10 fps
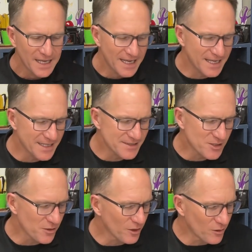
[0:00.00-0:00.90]
And
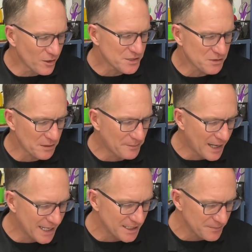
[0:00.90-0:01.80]
so the Lord just
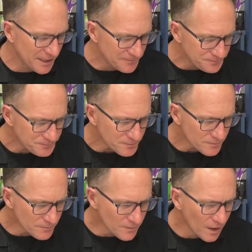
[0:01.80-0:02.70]
reminded me
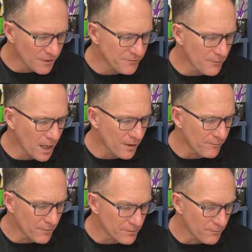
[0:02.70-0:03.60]

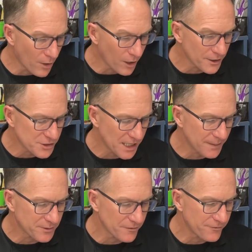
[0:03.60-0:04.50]
of Mark
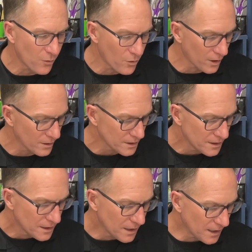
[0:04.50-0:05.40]
chapter 4,
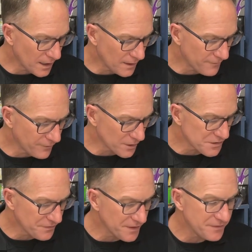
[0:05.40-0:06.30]

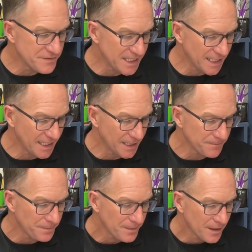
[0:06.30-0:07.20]
verse
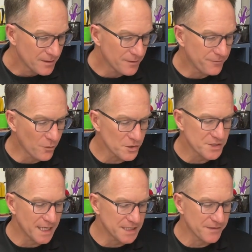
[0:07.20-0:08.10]
15, the four
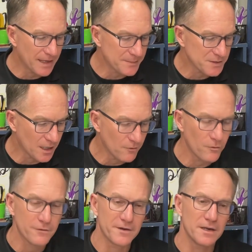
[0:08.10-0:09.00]
stages of apostolic
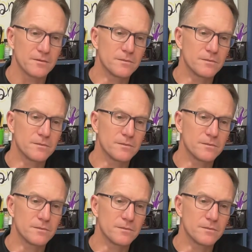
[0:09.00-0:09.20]
warfare.